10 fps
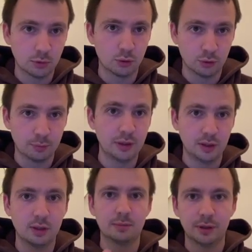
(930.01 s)
or be
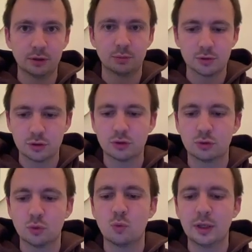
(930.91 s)
in a better position
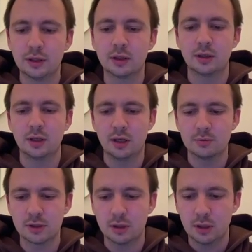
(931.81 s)
to win games